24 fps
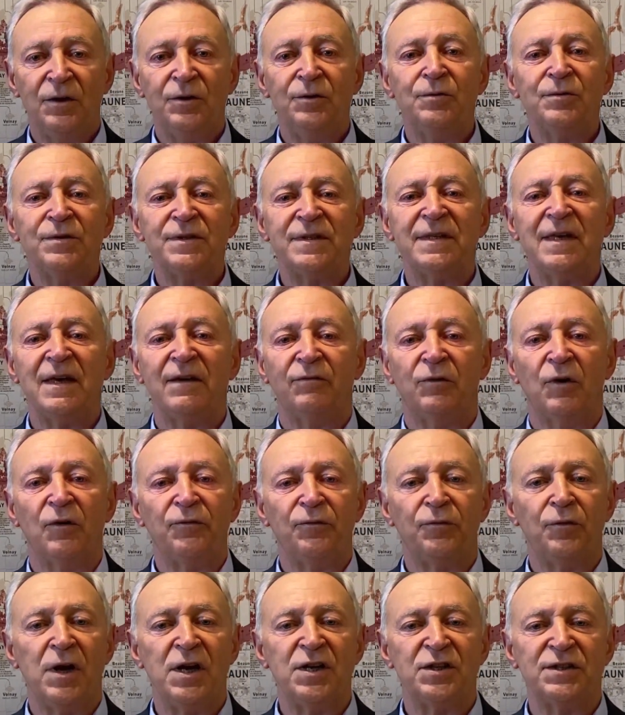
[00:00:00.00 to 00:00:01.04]
You save the
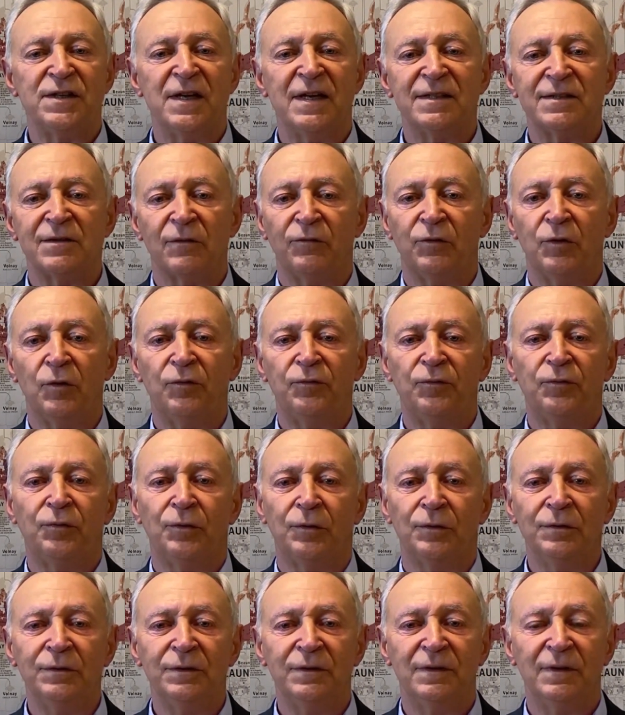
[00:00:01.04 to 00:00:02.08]
freshness of the
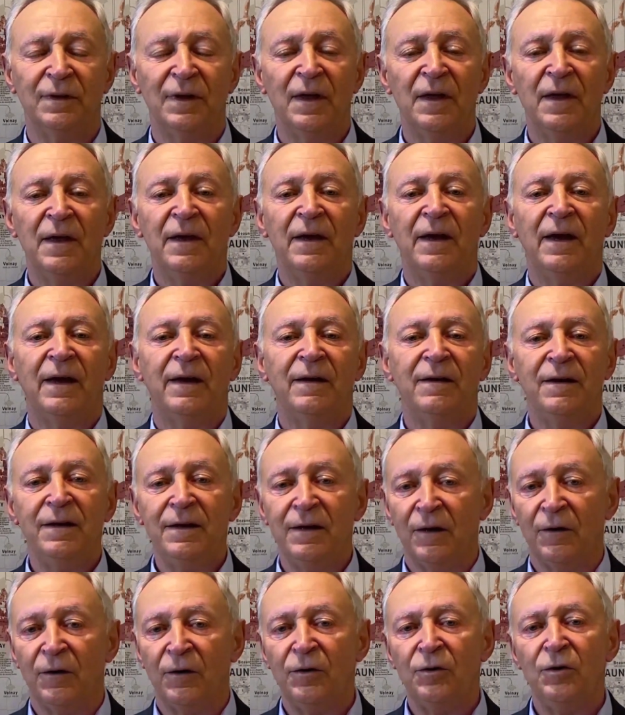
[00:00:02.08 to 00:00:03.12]
fruit. And
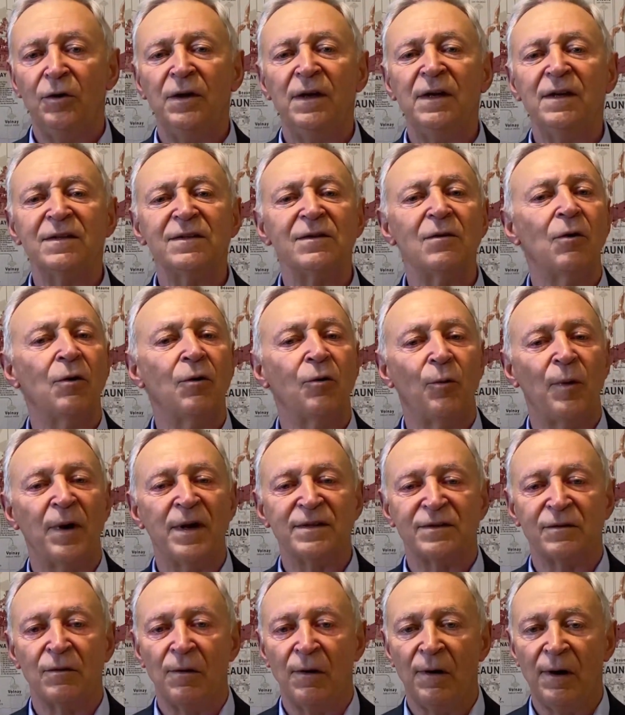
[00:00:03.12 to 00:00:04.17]
here, it's
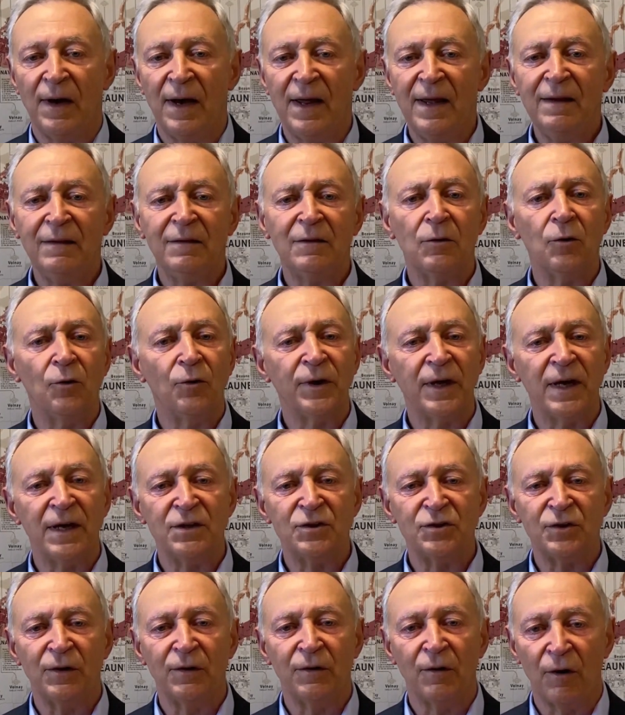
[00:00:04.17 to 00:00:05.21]
always a late
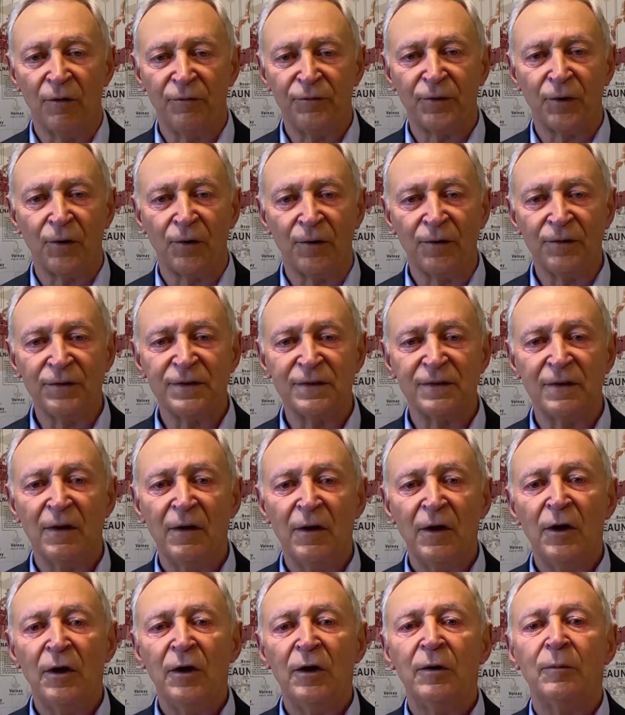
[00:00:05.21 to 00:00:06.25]
location, of course,
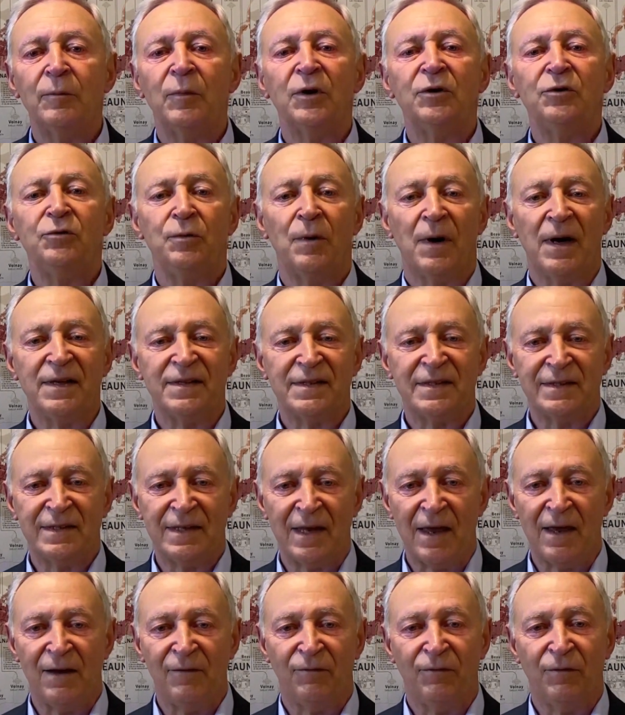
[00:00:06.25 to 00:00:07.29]
but you are
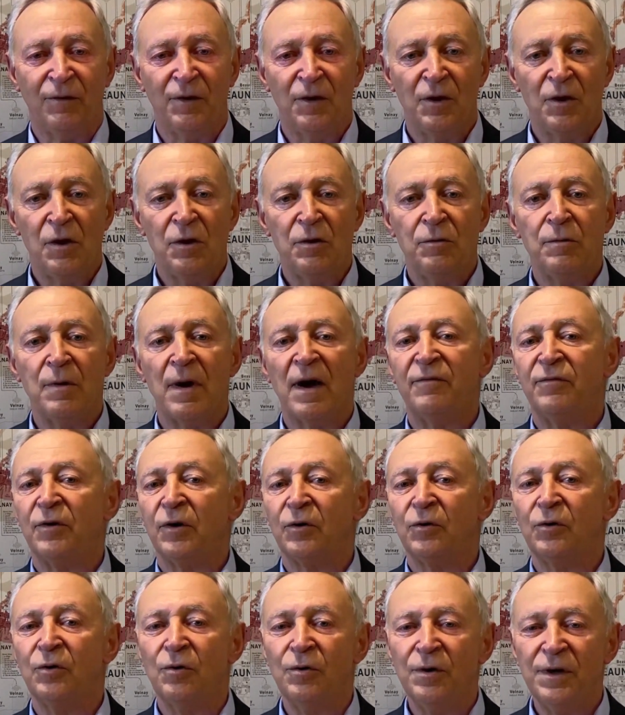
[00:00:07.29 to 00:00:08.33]
safe. You have a
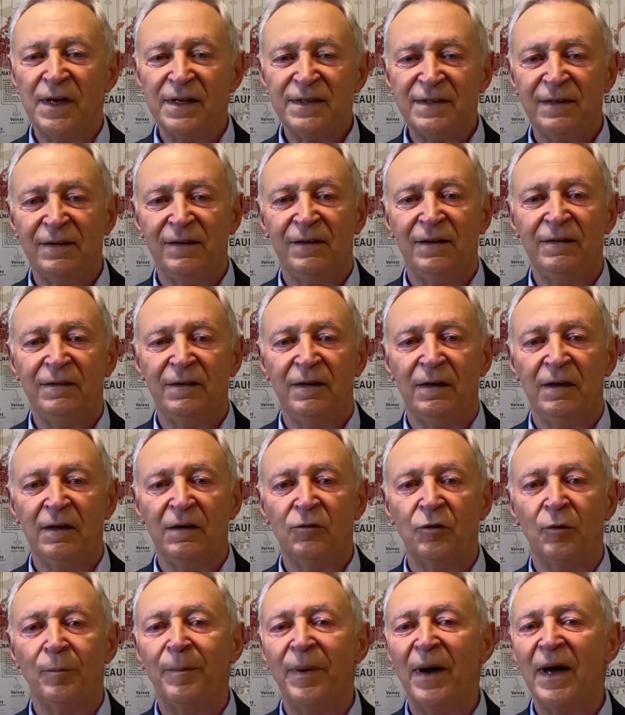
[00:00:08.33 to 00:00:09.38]
good acidity.
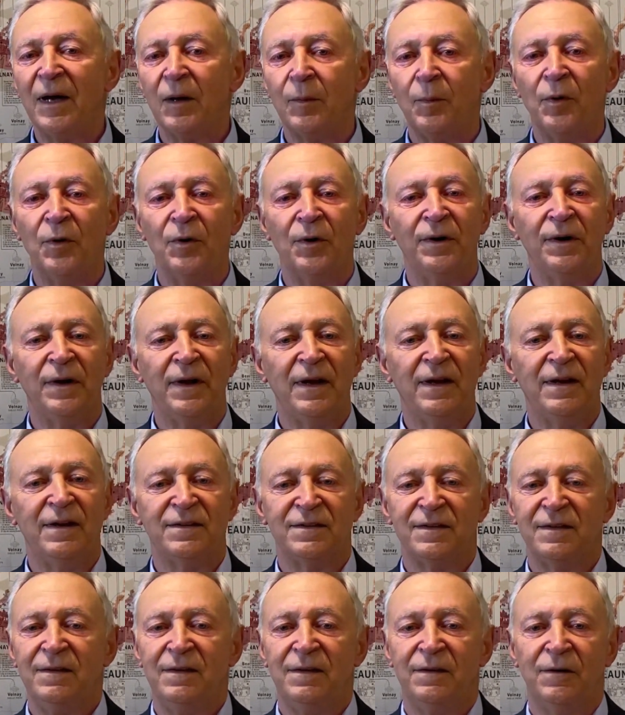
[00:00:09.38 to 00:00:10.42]
The backbone
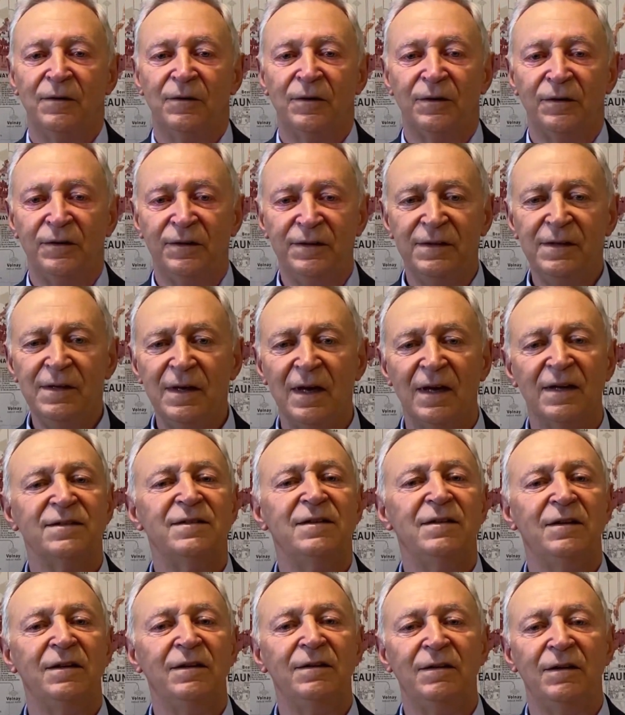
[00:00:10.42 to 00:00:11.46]
is here, the
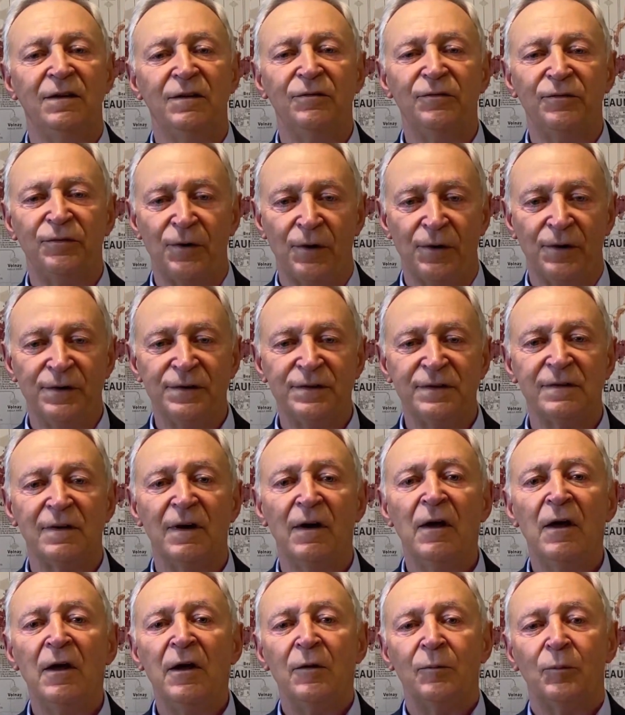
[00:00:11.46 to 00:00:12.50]
acidity
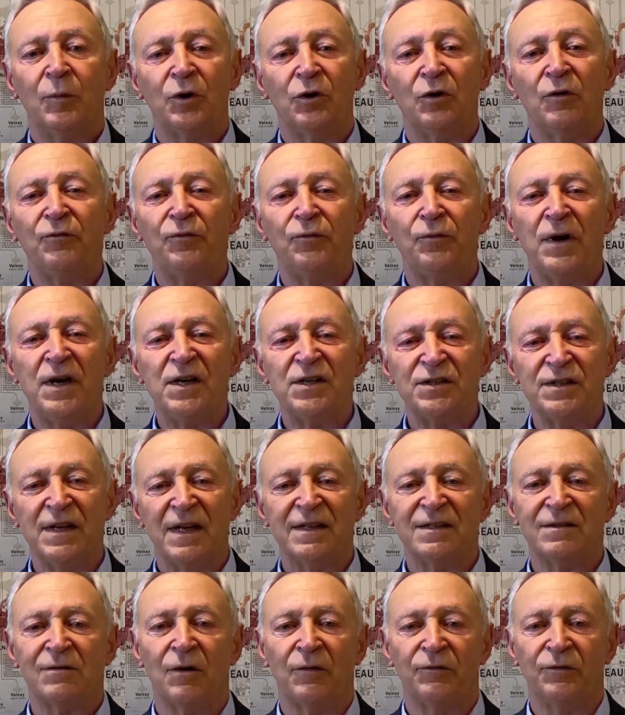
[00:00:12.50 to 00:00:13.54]
first, but the
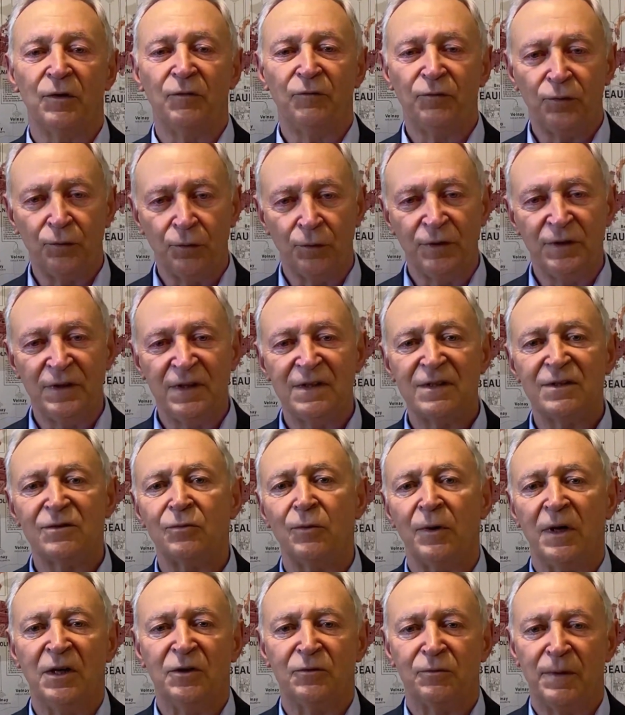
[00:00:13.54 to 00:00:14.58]
freshness of the fruit is
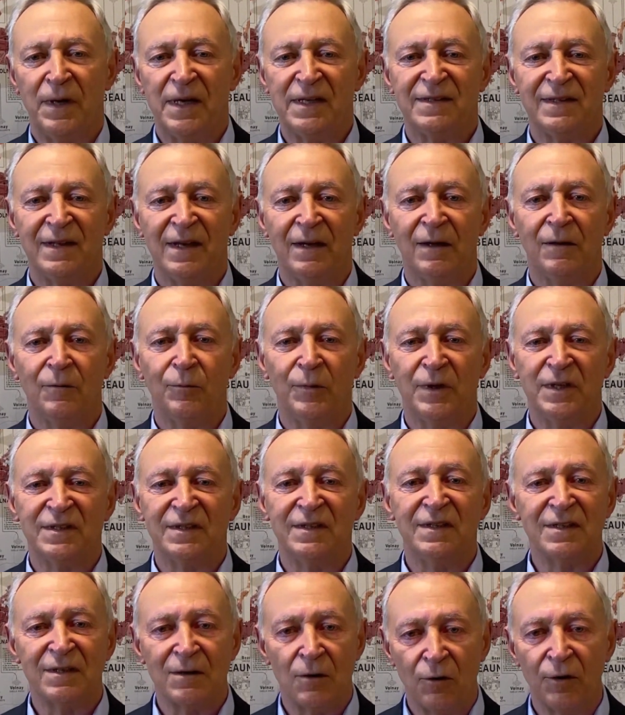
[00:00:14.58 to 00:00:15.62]
so interesting with
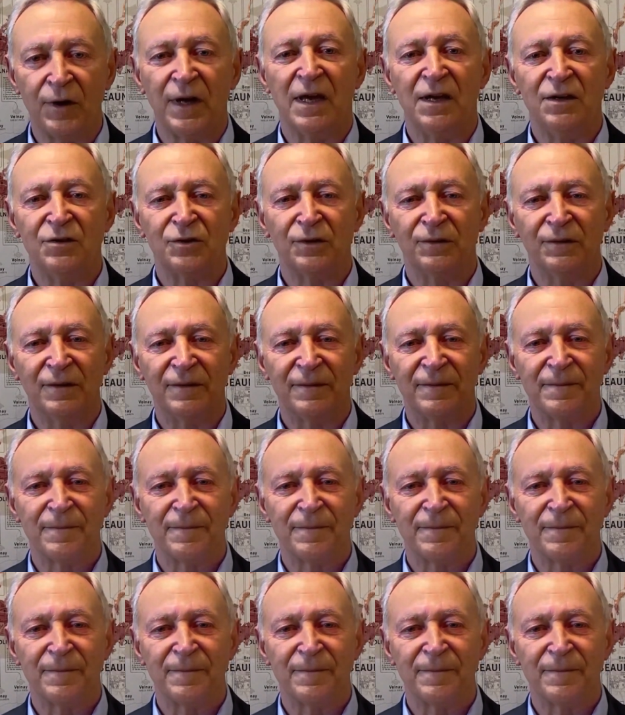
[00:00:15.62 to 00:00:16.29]
this location.